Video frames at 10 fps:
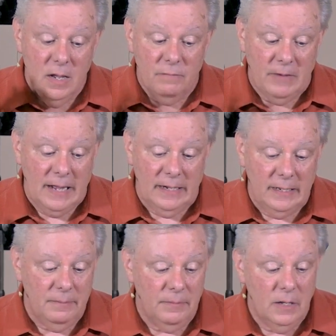
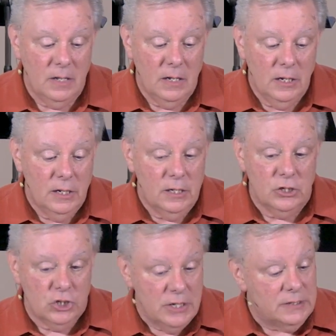Finally,
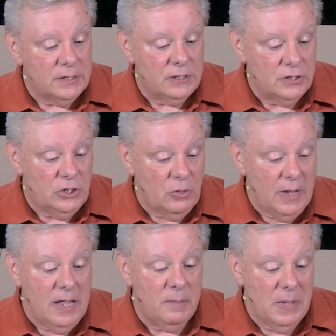Jesus is
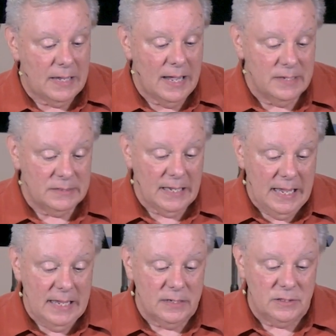unique because
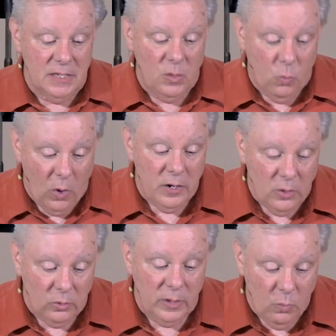he is the one
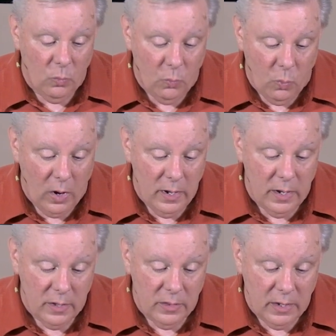and only one,
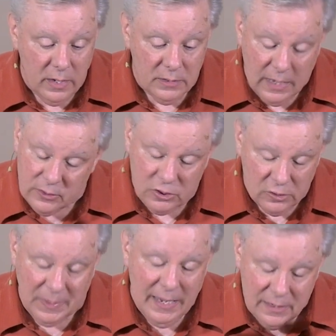he
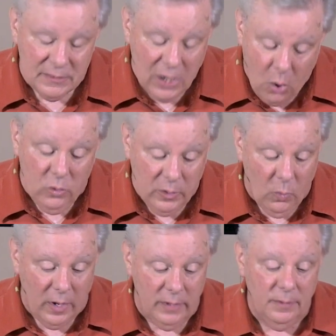is the only
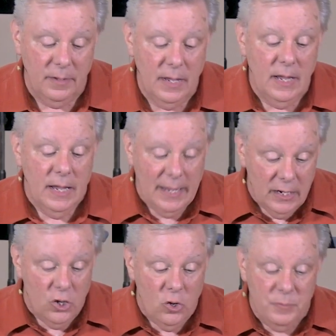one
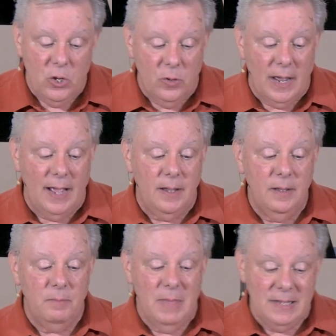in whom you and
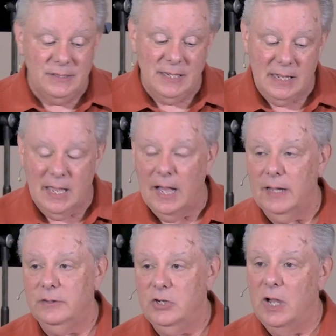I may see
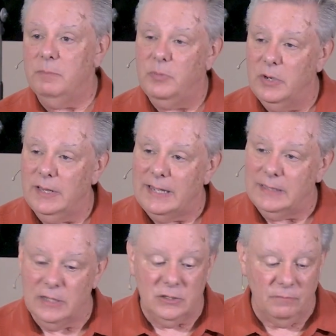God. John put it like
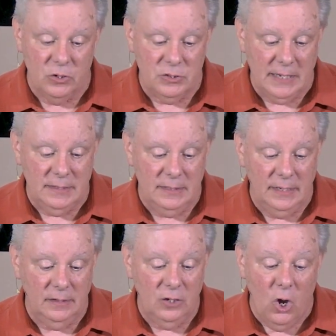this in verse
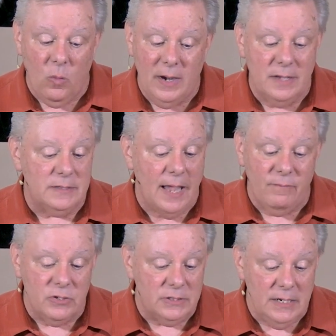18. No one has
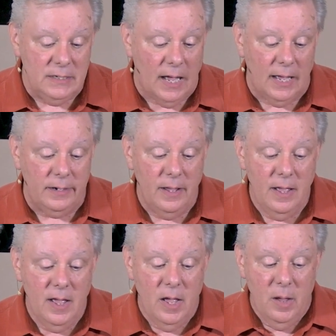ever seen God,
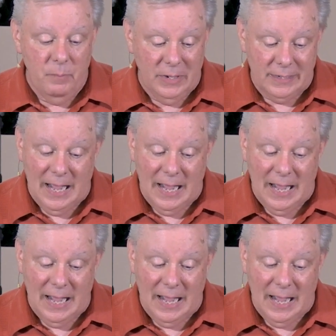but